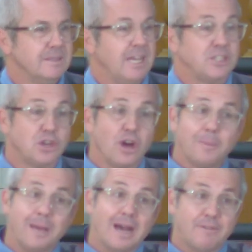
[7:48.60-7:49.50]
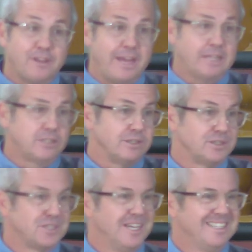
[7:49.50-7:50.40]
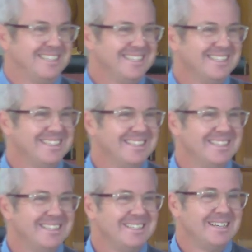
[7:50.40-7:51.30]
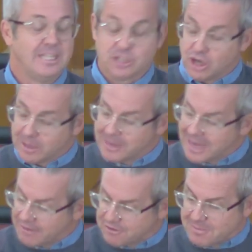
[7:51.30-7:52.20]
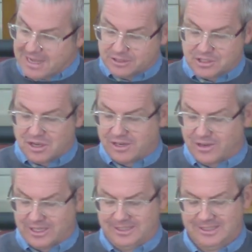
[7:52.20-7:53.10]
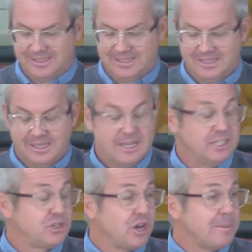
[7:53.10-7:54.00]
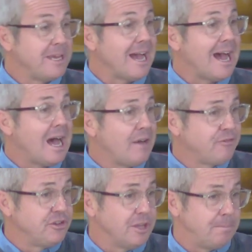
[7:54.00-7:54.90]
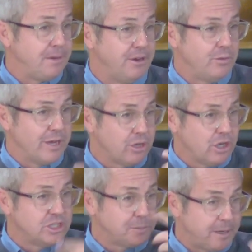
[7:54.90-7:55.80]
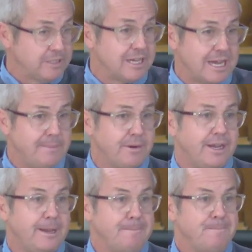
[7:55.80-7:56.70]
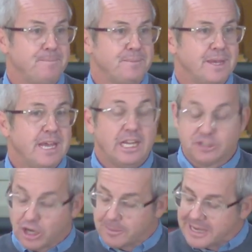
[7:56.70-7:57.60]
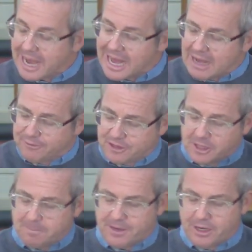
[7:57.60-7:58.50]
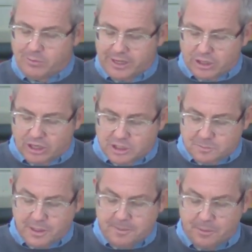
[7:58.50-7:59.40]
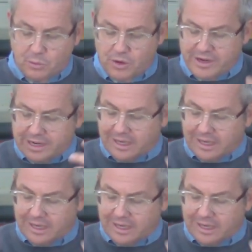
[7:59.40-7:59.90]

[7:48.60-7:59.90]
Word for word: It's got to be after Exodus. It's got to be after Mount Sinai. It's got to be after the period where God spoke to Abraham. It's got to be after the period where God's people were in a